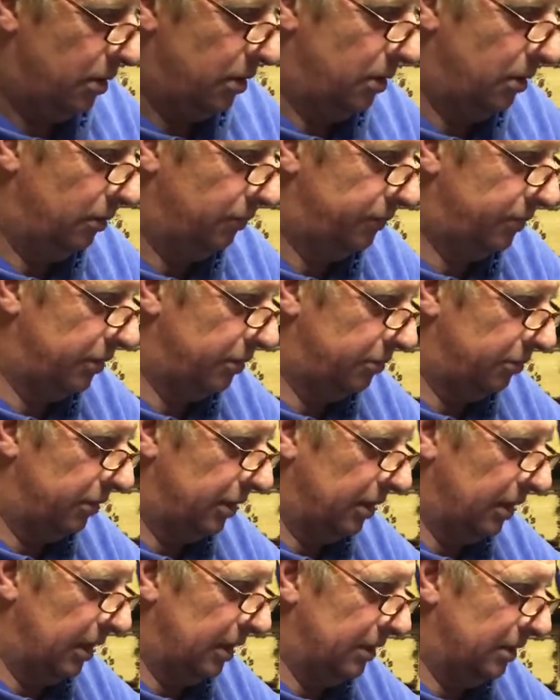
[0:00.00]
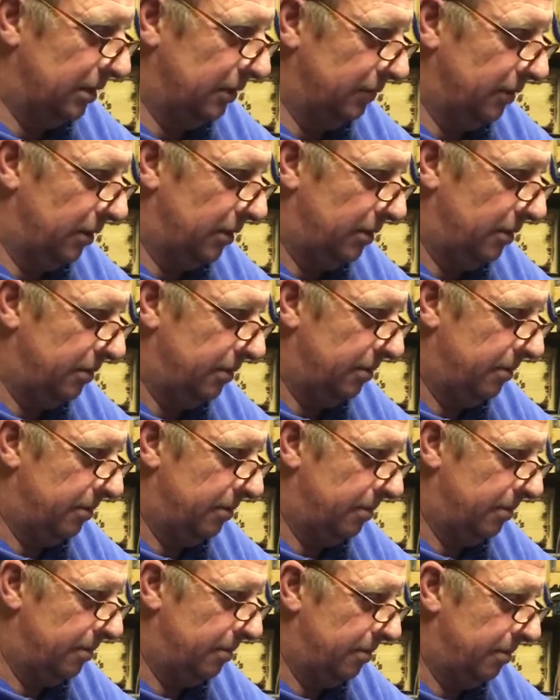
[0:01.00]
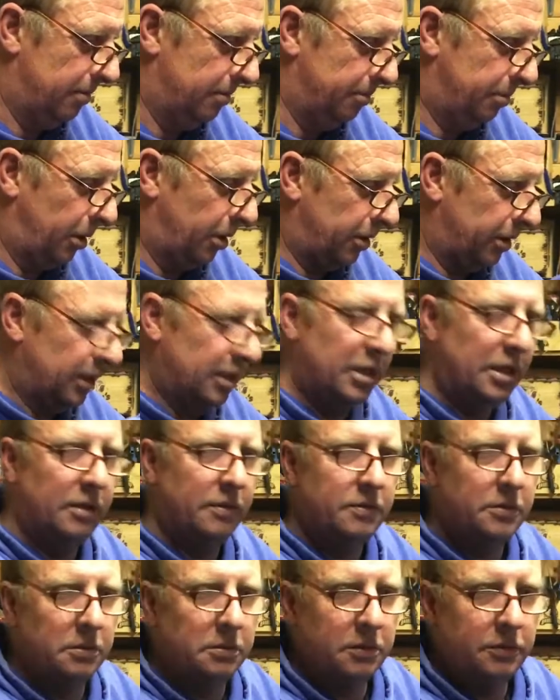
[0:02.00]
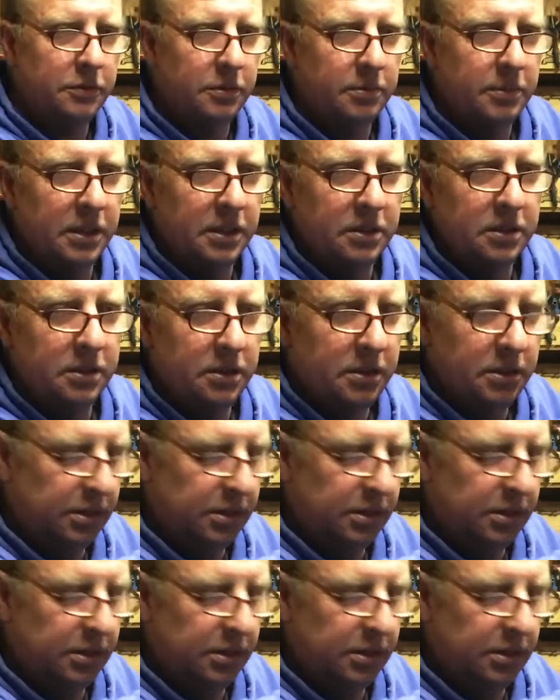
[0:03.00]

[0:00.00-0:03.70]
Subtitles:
I've just realised I've a bearing left over from this.